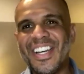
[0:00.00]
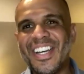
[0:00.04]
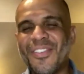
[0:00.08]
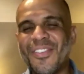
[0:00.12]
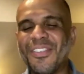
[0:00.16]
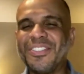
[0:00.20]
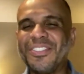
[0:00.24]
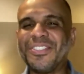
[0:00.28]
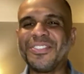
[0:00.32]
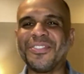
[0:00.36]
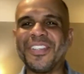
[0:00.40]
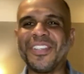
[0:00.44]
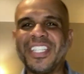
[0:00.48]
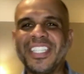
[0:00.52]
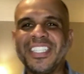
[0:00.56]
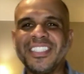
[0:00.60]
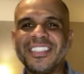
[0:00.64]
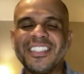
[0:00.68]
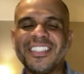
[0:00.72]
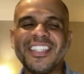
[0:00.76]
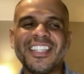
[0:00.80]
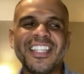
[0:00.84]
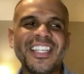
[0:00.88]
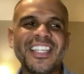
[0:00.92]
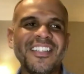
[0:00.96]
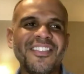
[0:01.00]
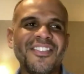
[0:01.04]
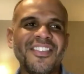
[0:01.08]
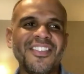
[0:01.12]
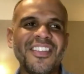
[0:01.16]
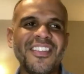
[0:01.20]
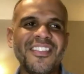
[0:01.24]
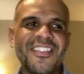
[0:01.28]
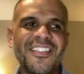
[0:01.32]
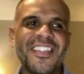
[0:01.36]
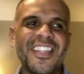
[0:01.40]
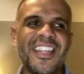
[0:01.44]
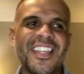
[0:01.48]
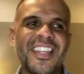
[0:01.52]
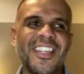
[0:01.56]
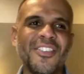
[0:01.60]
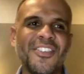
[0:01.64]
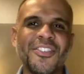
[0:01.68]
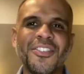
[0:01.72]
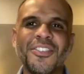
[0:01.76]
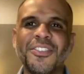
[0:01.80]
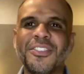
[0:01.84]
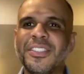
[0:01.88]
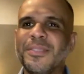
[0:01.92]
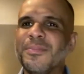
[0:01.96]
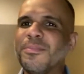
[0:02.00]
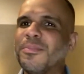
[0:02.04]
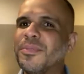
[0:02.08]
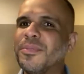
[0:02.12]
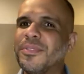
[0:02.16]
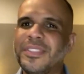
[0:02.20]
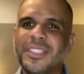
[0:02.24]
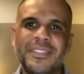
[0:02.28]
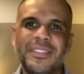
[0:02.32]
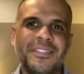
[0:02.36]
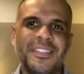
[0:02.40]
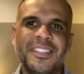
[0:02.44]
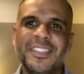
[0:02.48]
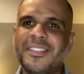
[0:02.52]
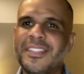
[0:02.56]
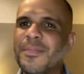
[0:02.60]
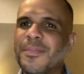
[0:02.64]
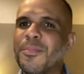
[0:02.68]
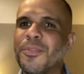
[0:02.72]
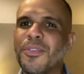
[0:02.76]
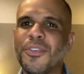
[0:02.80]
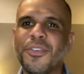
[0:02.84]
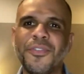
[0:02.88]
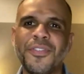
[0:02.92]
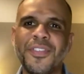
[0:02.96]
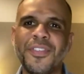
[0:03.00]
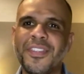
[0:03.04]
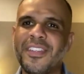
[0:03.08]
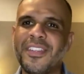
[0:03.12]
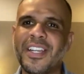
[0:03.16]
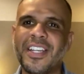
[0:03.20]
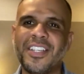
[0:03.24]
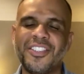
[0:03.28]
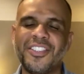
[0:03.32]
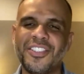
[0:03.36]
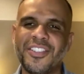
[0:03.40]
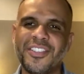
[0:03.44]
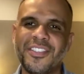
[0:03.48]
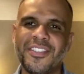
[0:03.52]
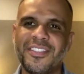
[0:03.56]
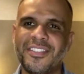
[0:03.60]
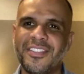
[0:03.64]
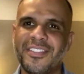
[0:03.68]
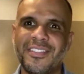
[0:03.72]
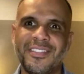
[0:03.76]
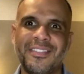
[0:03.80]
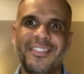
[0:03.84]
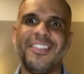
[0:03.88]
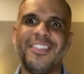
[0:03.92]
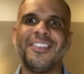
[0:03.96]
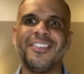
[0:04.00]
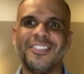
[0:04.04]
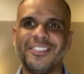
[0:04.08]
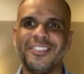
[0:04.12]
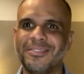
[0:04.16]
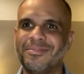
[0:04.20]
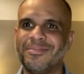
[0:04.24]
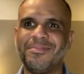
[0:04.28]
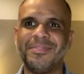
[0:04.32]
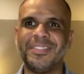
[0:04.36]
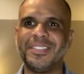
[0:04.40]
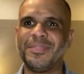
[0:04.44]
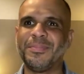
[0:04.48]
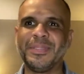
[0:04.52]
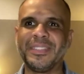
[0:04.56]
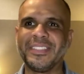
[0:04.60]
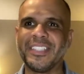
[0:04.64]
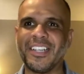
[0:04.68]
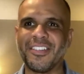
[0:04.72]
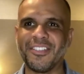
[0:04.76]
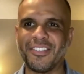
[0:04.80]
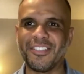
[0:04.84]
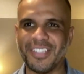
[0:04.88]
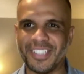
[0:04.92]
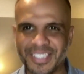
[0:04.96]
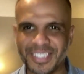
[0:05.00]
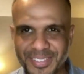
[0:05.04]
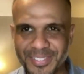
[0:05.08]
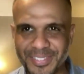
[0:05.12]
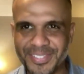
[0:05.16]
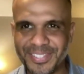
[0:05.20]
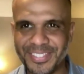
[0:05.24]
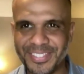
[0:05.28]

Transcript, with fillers: it was great. I think Disney, you know, the the Disney movies, they are just, you know, spectacular.